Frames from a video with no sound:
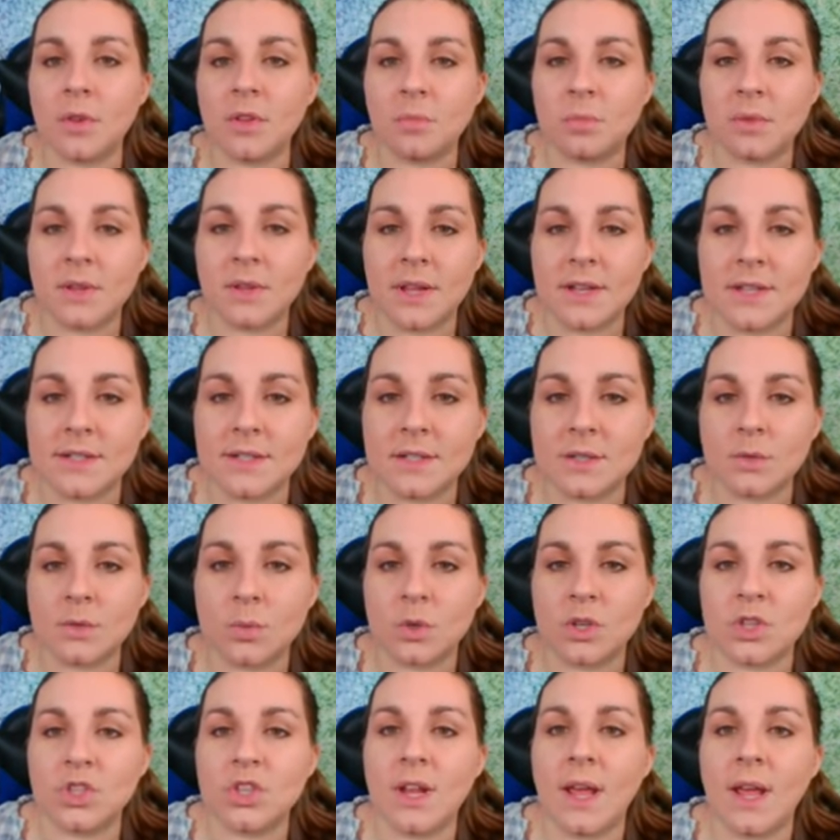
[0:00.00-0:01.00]
of places
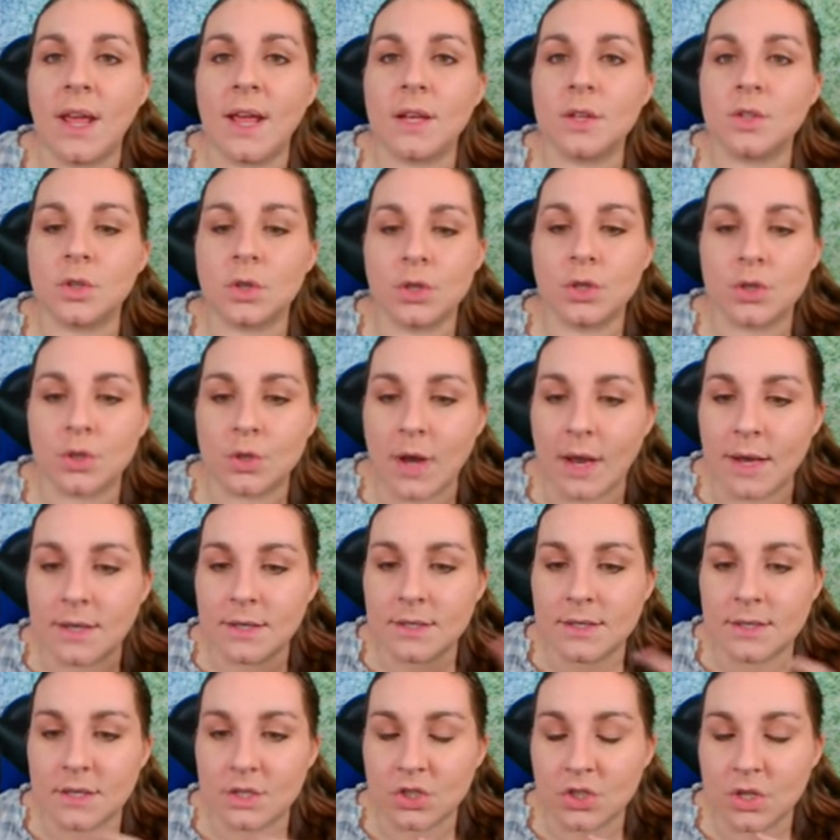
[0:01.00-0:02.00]
where she hangs her
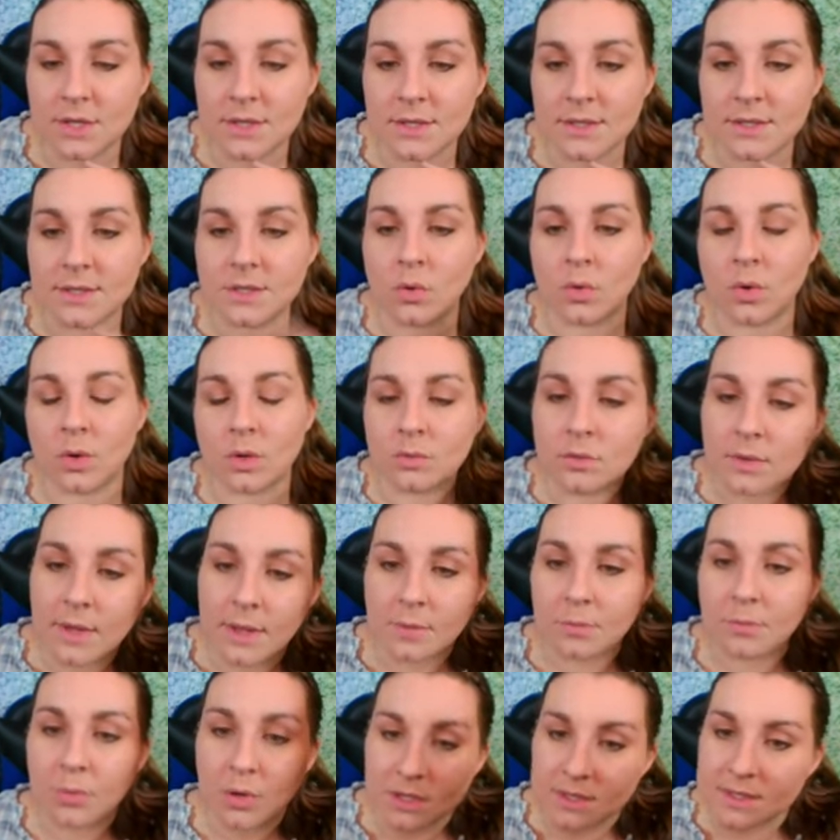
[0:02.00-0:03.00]
dried dishes or
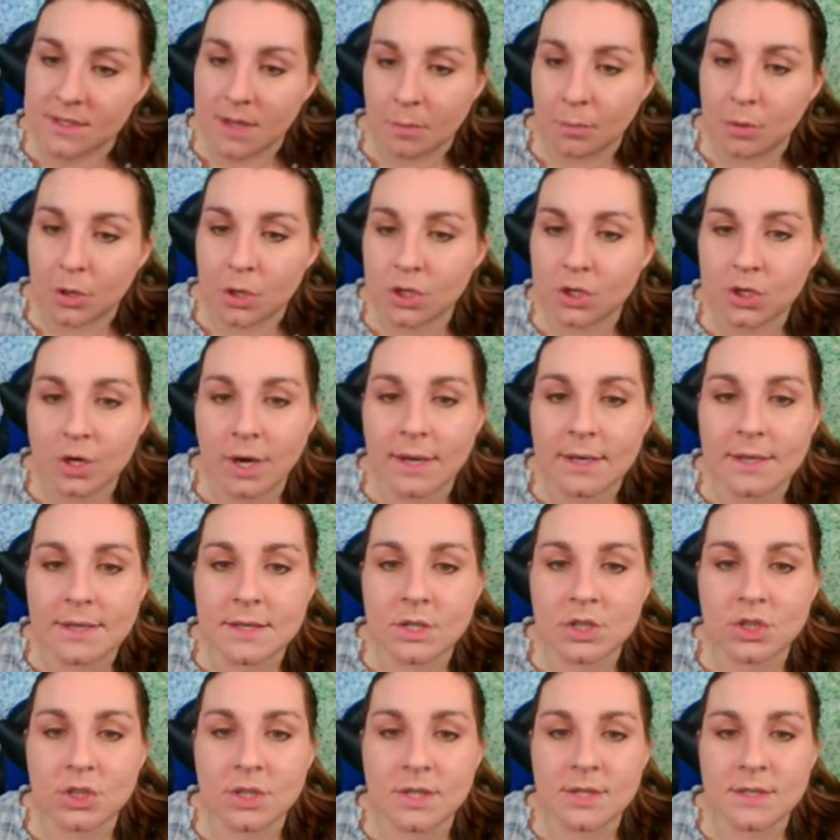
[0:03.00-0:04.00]
like puts up her dried
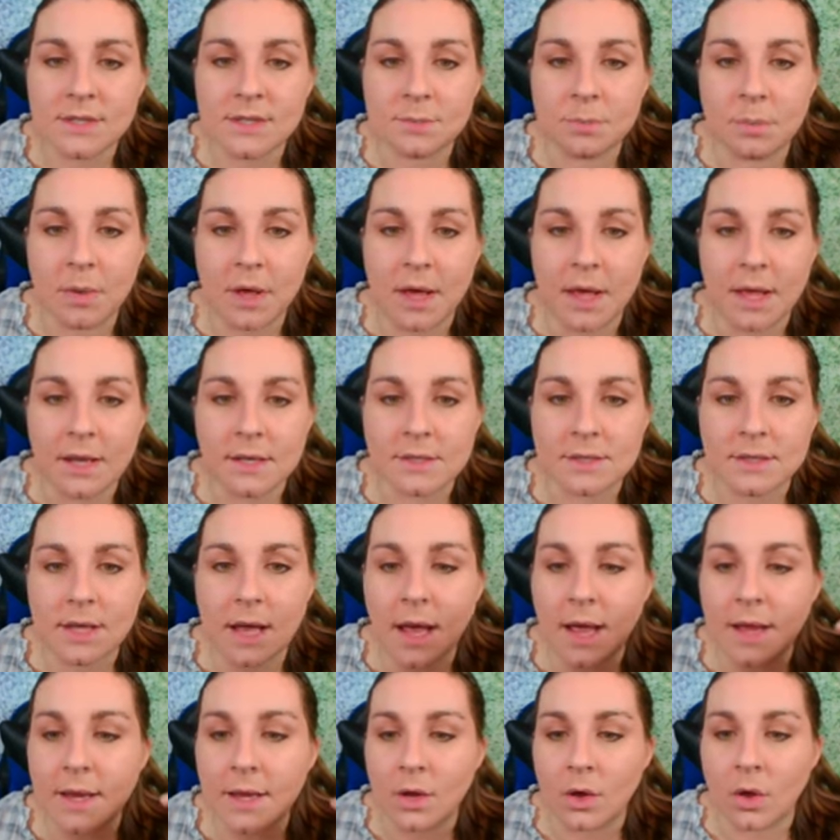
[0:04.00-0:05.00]
dishes, but
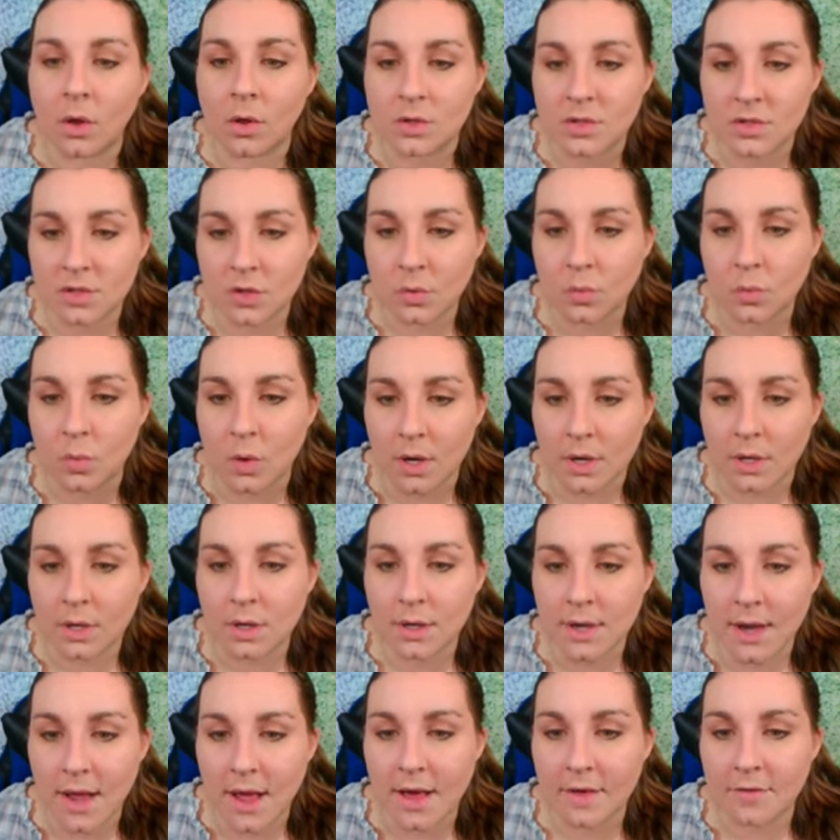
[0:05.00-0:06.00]
I also want
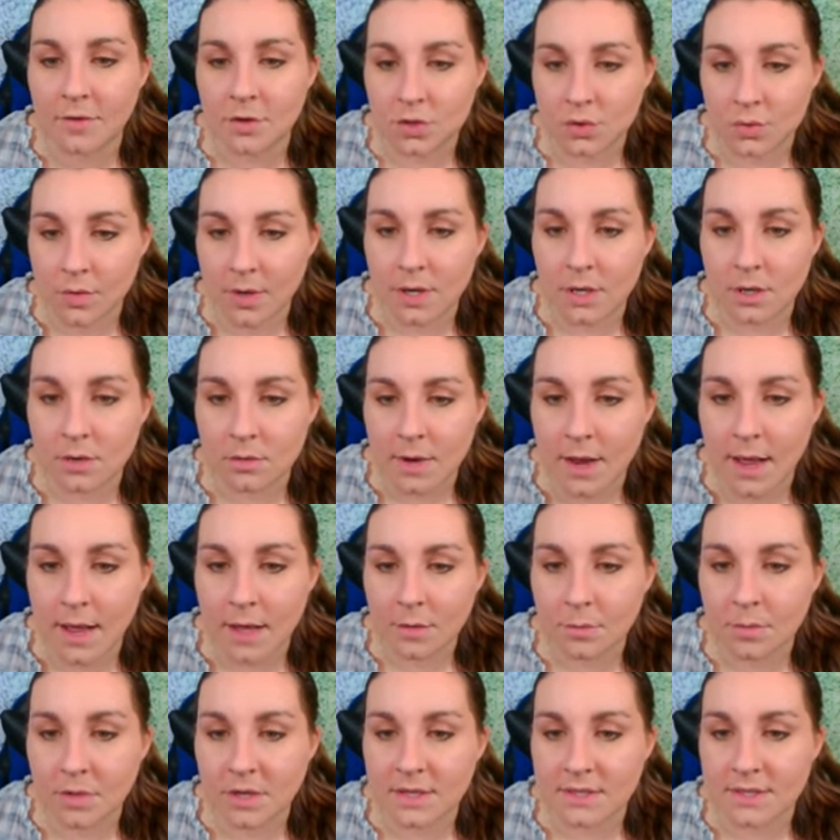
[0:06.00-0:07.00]
her to have a draining
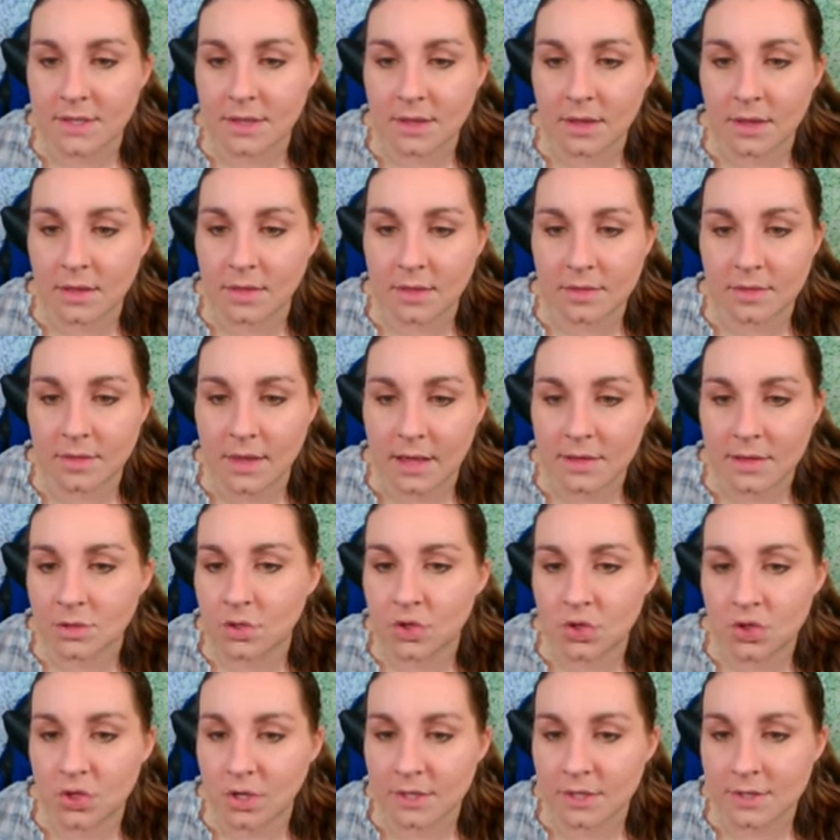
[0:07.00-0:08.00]
rack because I think that
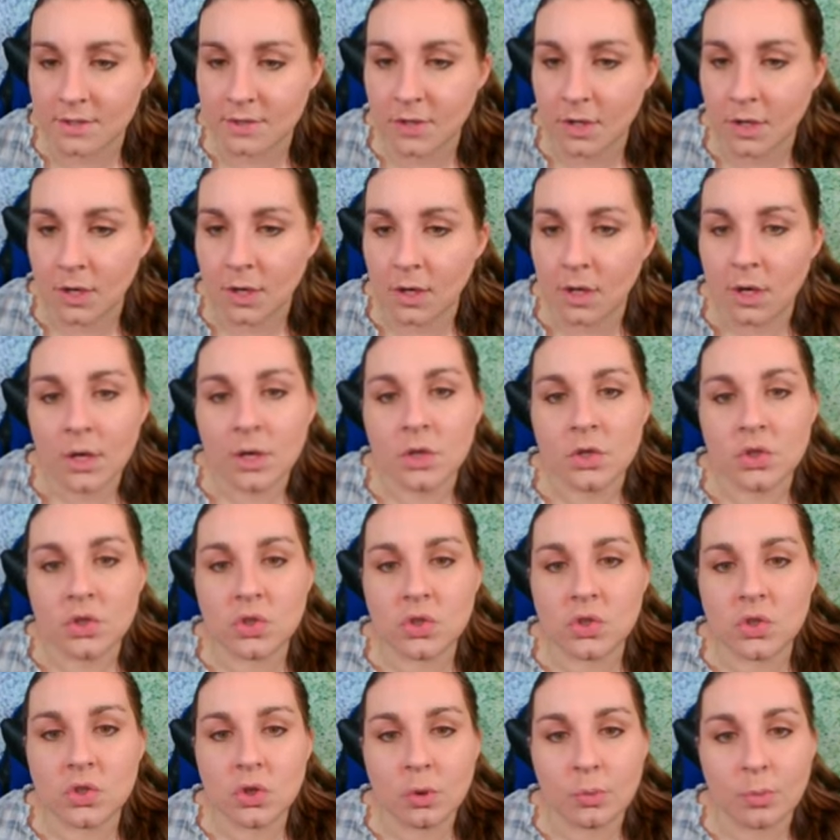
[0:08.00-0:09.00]
that's just
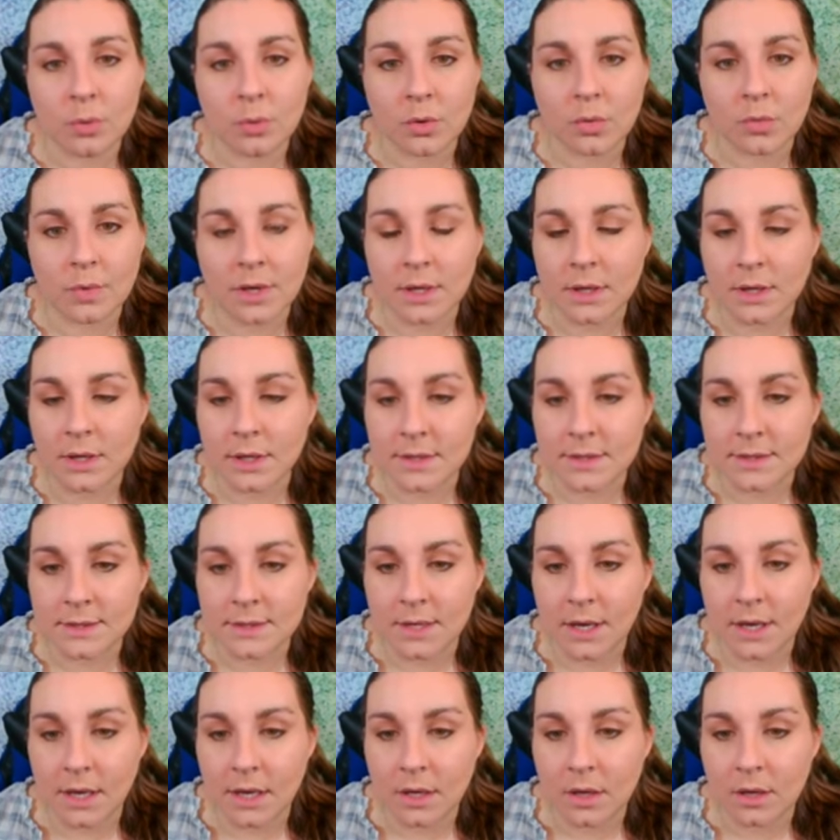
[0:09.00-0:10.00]
super
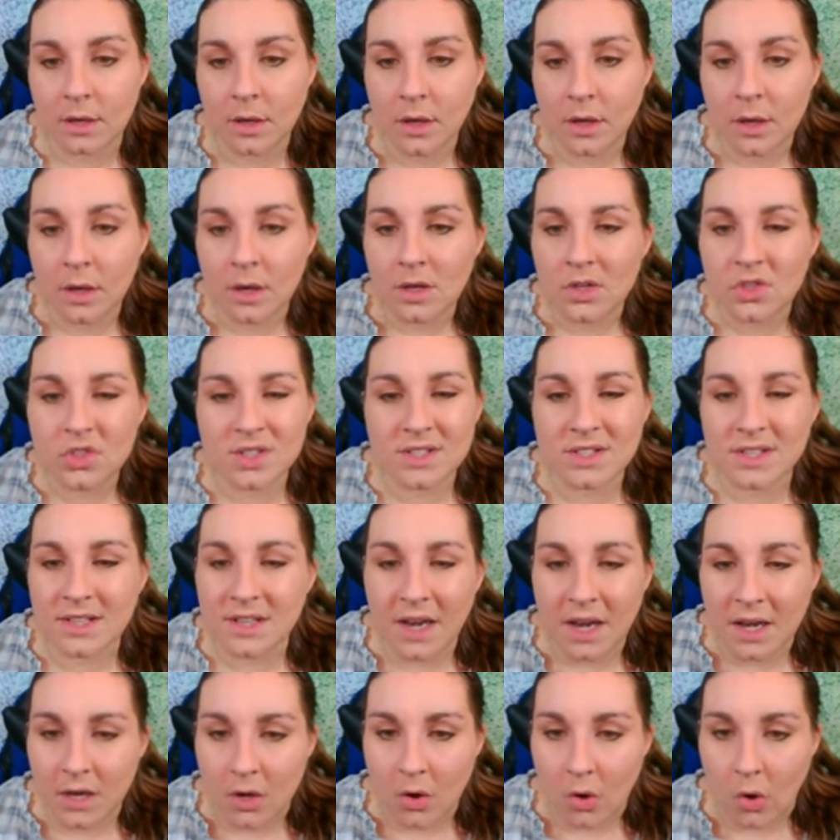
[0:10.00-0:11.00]
realistic, just in
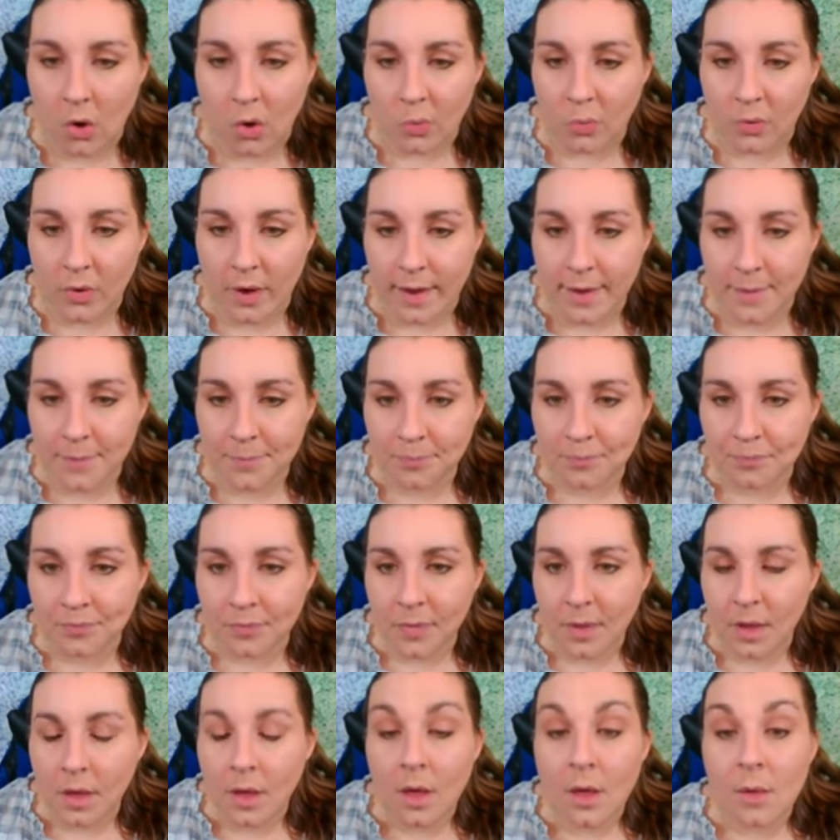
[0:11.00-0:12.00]
any home, right?
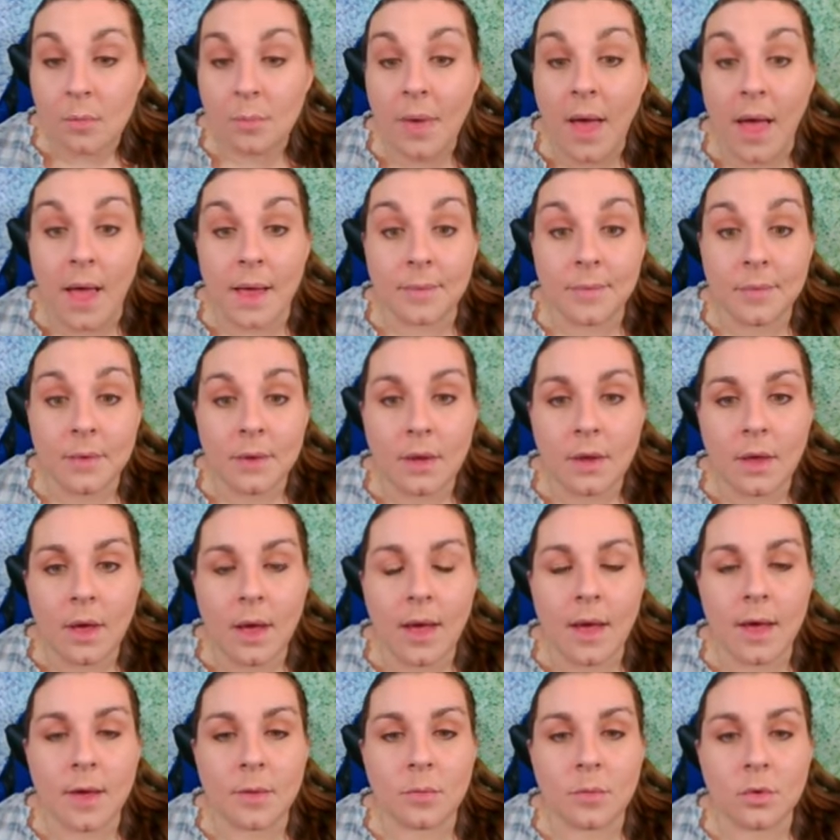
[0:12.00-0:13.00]
But
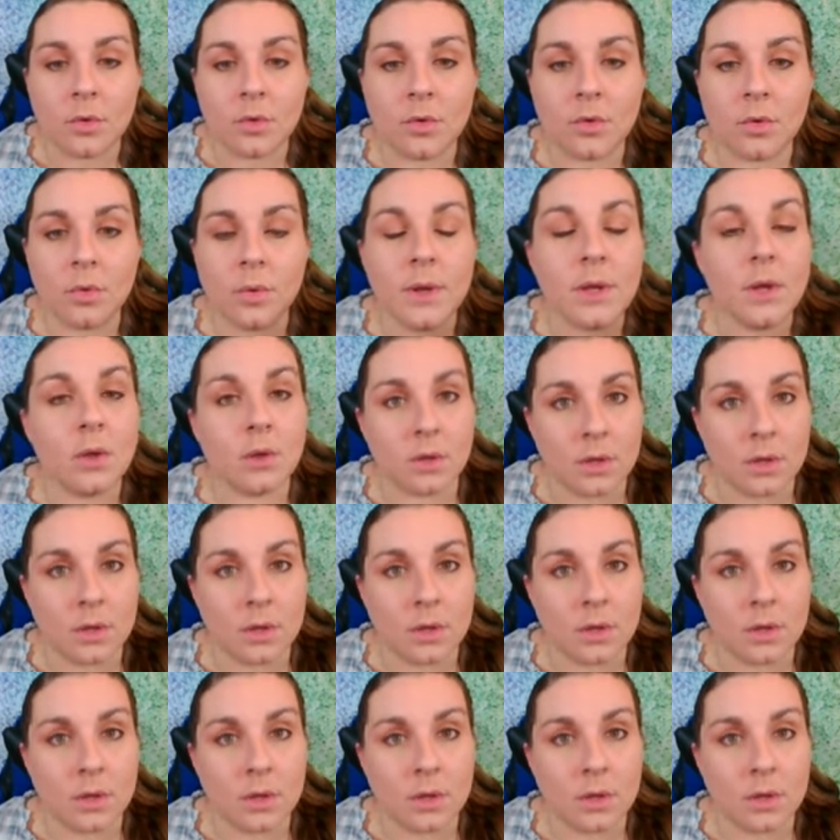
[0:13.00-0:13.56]
um, Creole